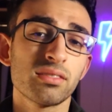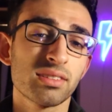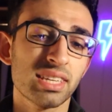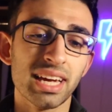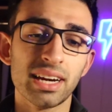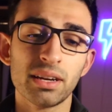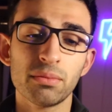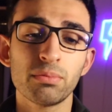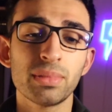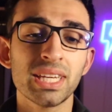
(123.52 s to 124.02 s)

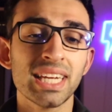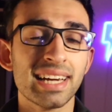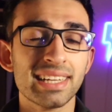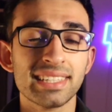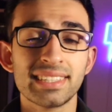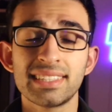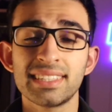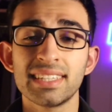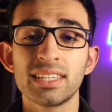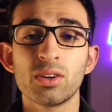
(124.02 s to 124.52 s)
get a
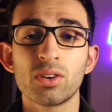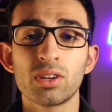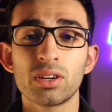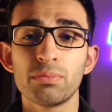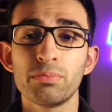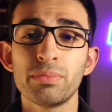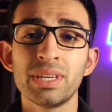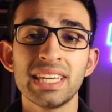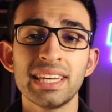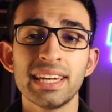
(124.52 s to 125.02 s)
BSc or a
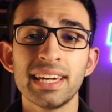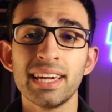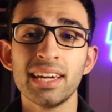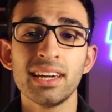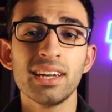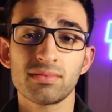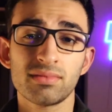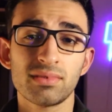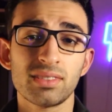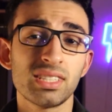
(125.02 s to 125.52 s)

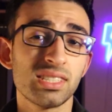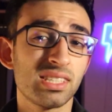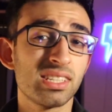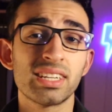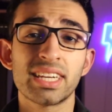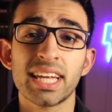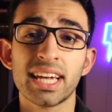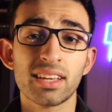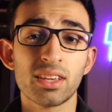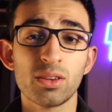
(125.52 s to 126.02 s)
BA. This
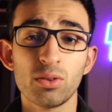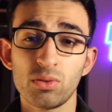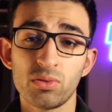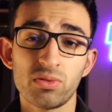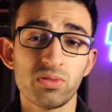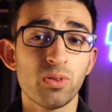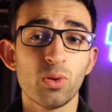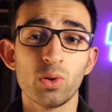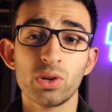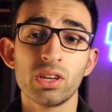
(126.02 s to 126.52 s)
will take you
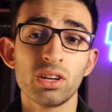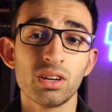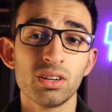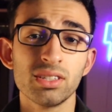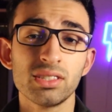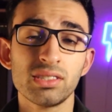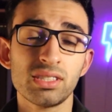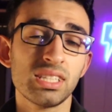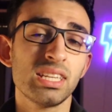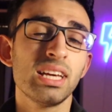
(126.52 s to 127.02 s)
four
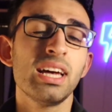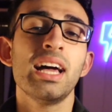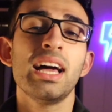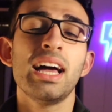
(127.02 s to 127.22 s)
years.